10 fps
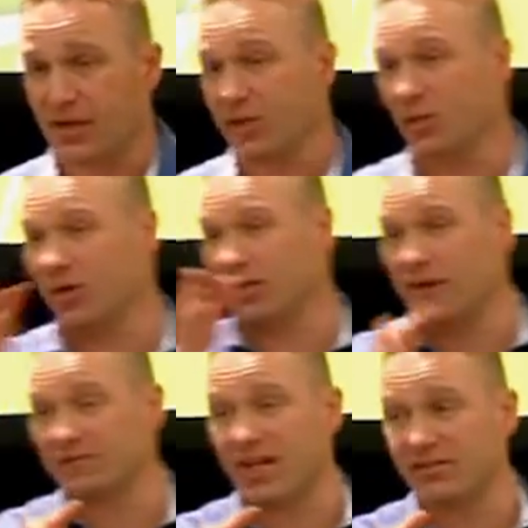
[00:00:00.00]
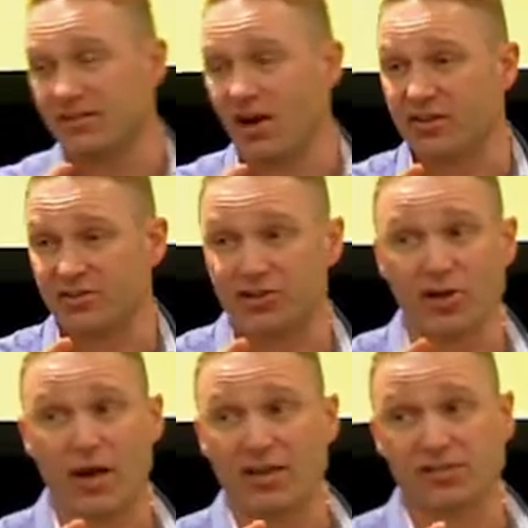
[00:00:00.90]
And the one on the left-hand side is
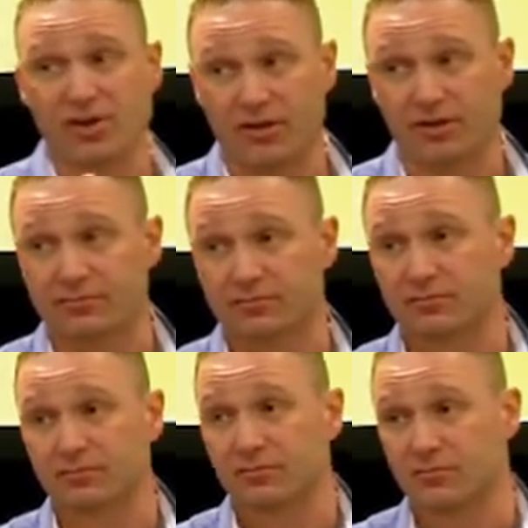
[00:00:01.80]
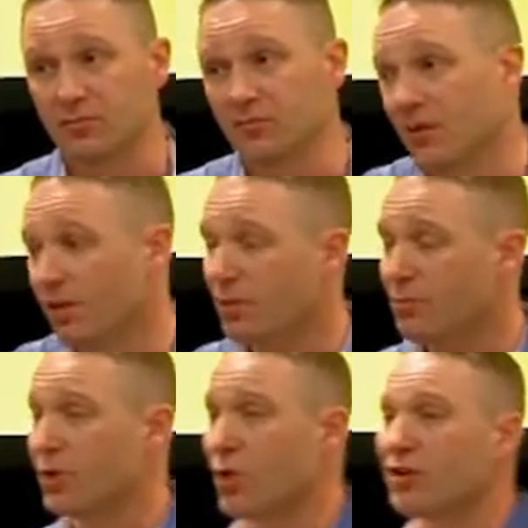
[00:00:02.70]
2A zoning.
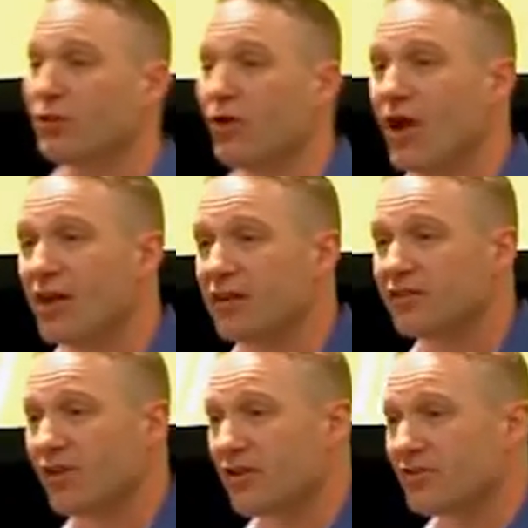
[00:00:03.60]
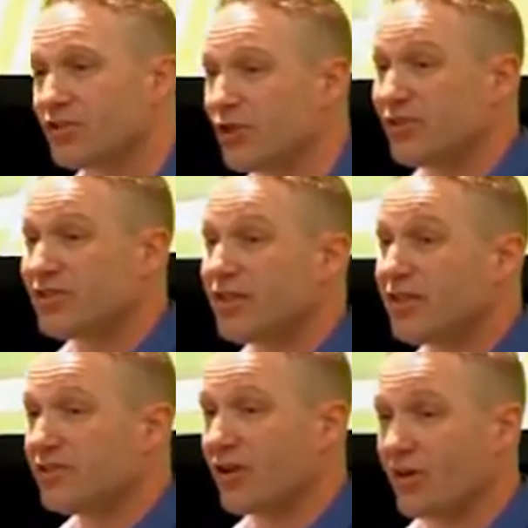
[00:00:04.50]
But the one on the right-hand side is
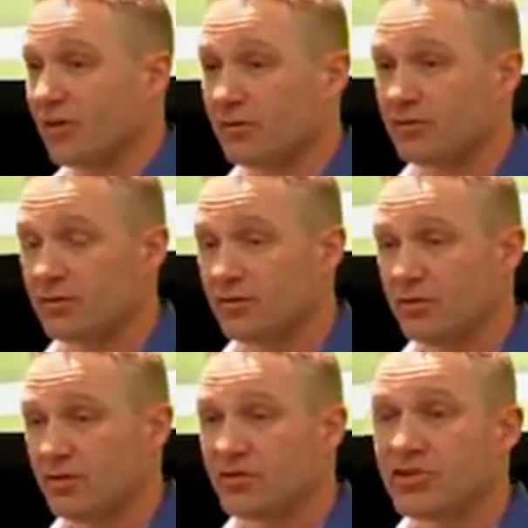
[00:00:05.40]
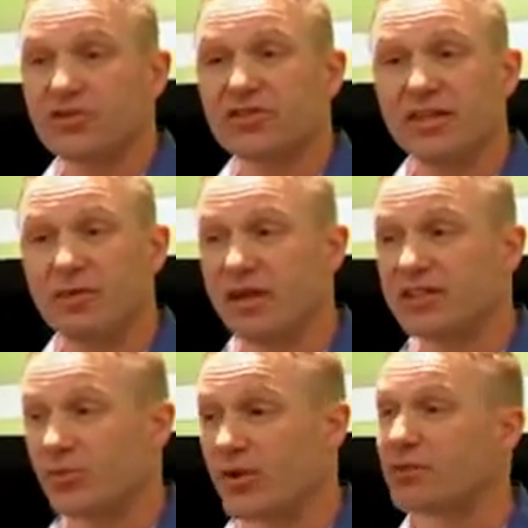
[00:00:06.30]
2C zoning. 2C
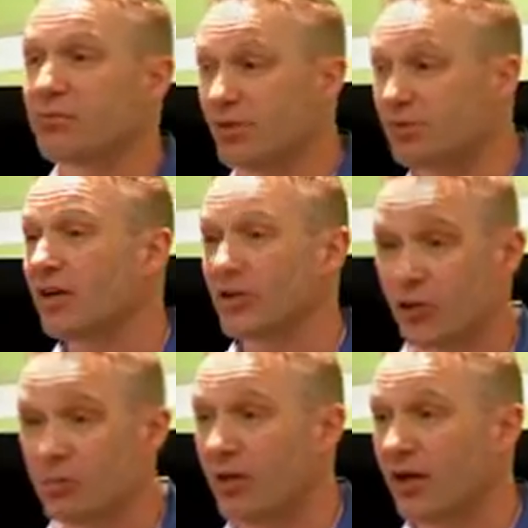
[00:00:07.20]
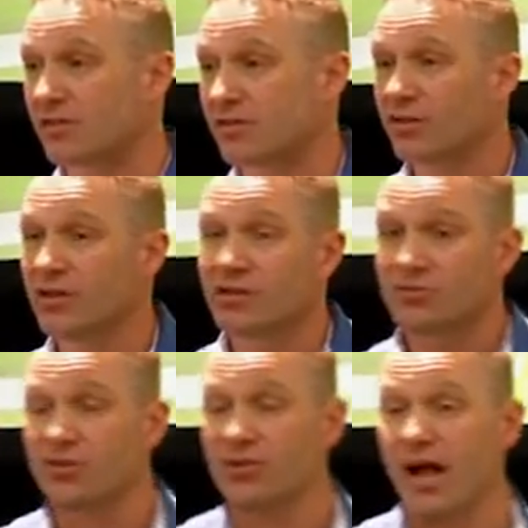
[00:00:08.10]
means that we can build a triplex.
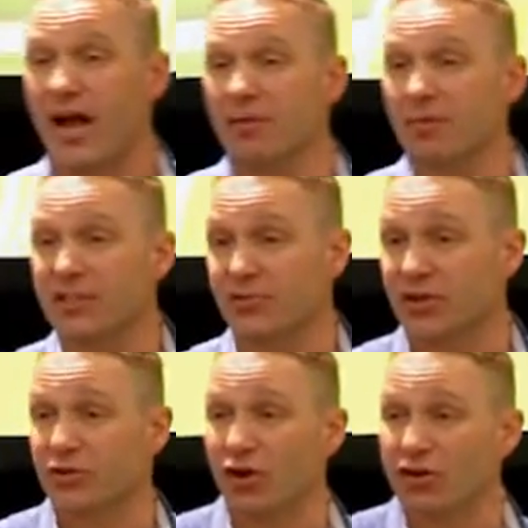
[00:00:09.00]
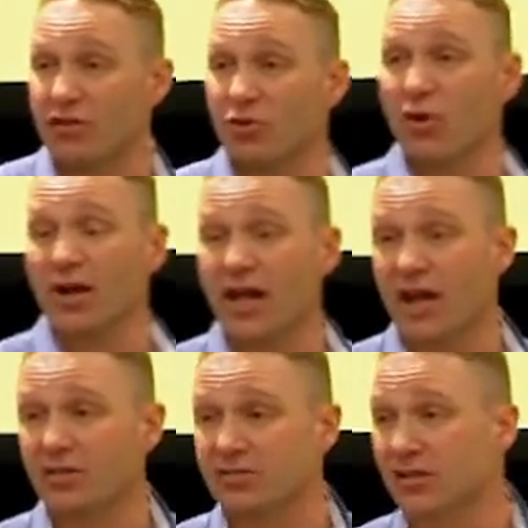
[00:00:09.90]
2A means we can knock over one
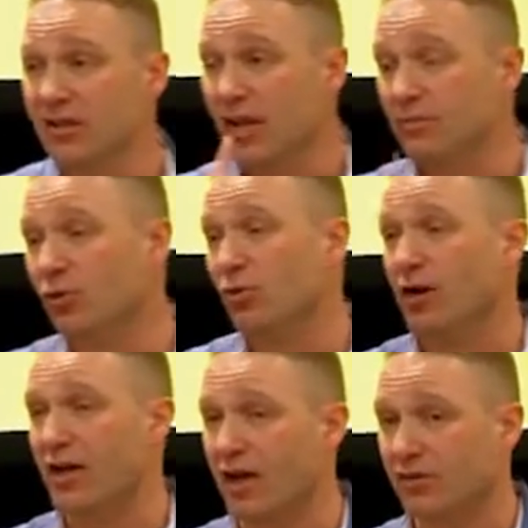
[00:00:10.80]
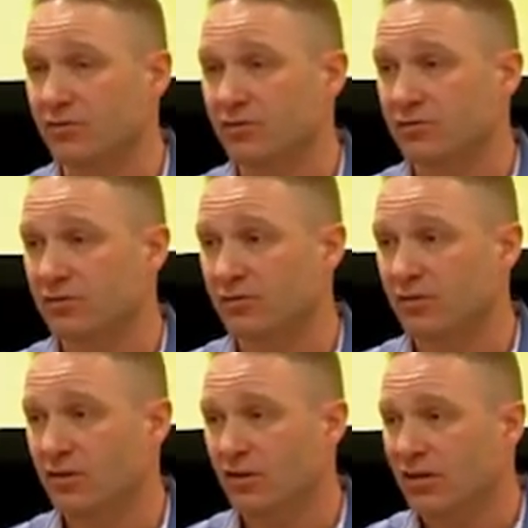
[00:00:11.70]
house and put one house.
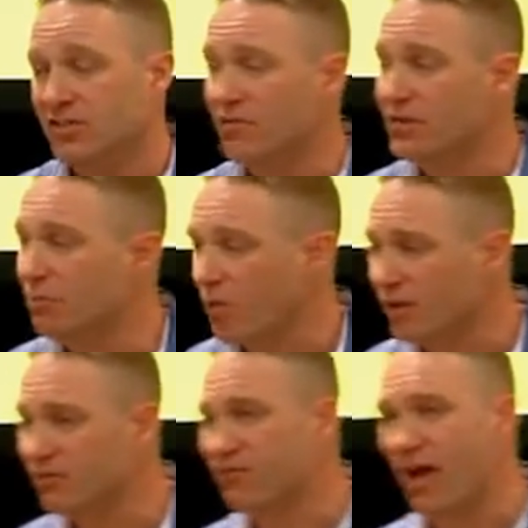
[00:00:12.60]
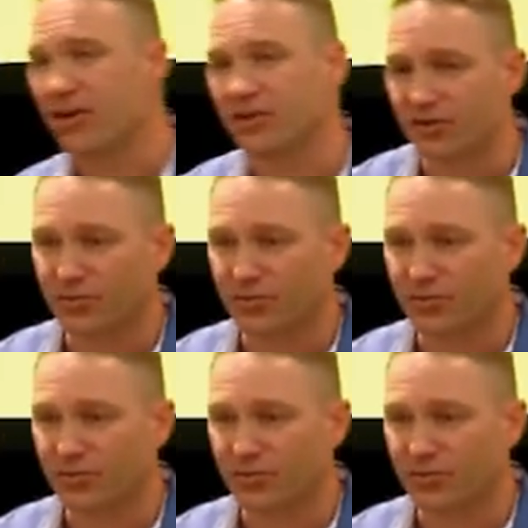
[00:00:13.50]
So if they're both valued